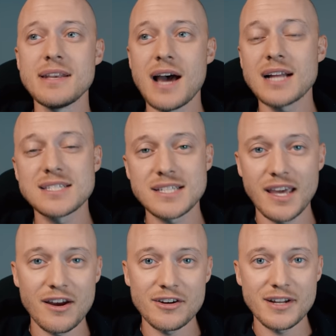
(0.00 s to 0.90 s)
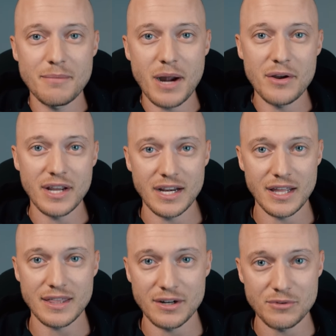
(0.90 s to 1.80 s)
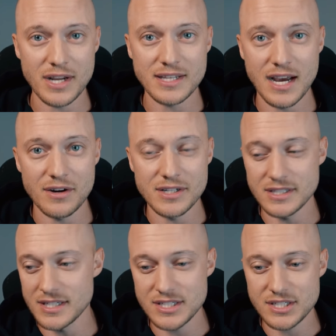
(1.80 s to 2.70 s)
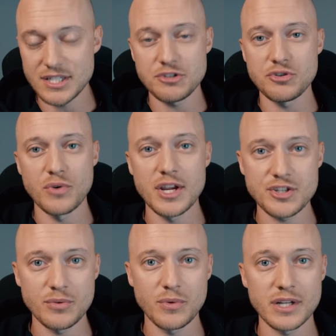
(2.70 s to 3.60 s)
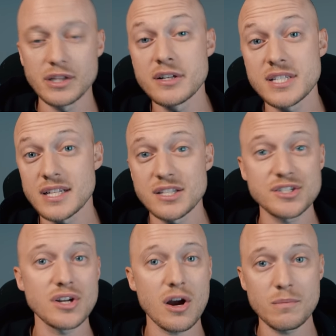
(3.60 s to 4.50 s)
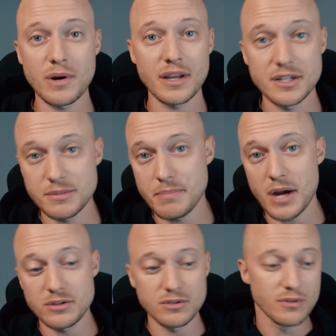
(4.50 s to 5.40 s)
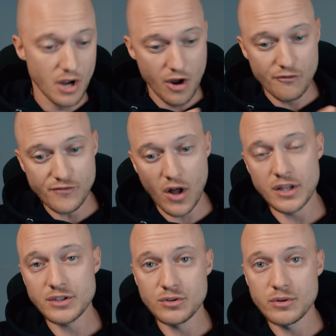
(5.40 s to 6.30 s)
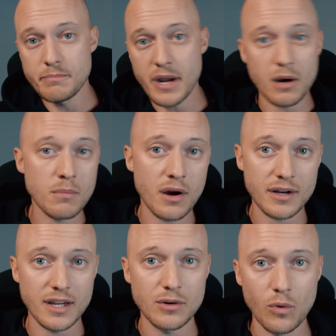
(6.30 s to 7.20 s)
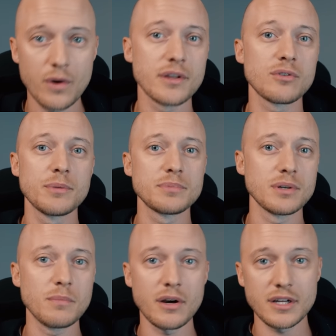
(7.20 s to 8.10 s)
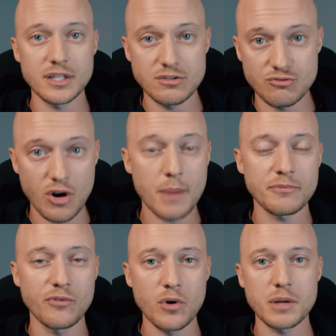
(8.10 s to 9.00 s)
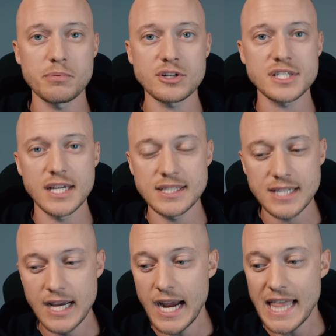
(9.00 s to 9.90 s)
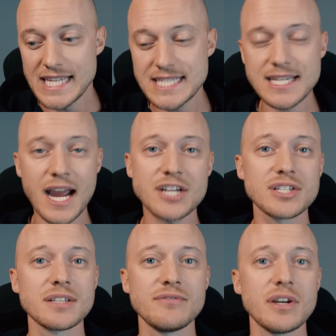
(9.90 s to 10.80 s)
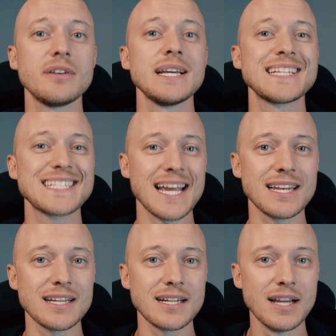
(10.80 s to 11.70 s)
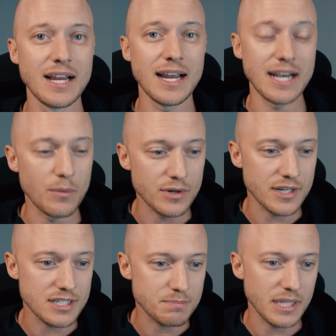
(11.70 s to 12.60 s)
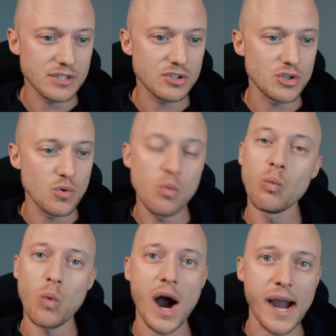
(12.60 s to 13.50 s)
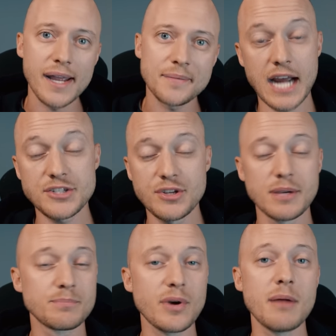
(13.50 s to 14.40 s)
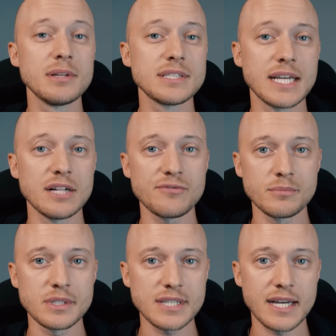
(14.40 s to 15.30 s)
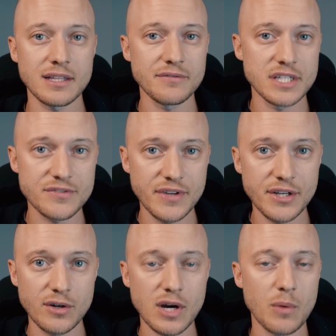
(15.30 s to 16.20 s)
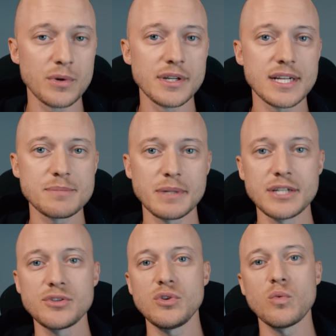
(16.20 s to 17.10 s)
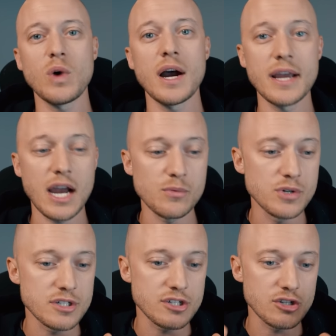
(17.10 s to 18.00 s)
not scared about anything right now in this situation where it looks like the stock market is about to fall into a bear market or the crypto market dropped 40%. This is actually very exciting and I want to explain to you why. As you can probably tell from the title of this video, I want to explain to you why I was